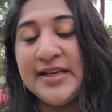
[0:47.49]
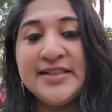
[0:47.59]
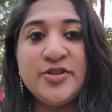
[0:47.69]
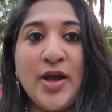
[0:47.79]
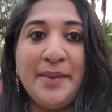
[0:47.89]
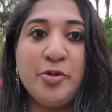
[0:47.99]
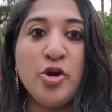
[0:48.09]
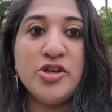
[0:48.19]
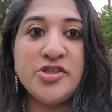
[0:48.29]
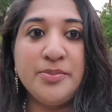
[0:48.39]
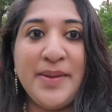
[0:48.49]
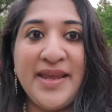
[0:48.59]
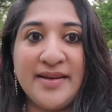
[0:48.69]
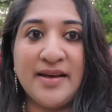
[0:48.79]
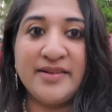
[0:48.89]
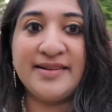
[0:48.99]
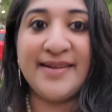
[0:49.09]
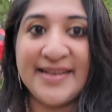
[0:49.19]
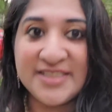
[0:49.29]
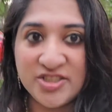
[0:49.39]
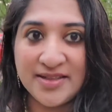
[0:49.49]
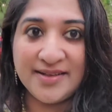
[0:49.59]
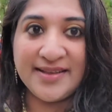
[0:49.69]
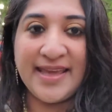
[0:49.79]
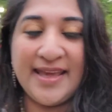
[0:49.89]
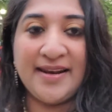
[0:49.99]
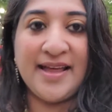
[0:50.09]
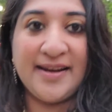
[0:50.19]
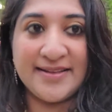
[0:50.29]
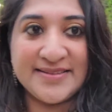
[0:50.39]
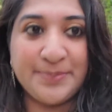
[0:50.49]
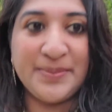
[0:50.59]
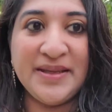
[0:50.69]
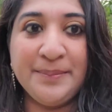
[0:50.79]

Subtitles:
So I'm going to make a traditional Kerala recipe.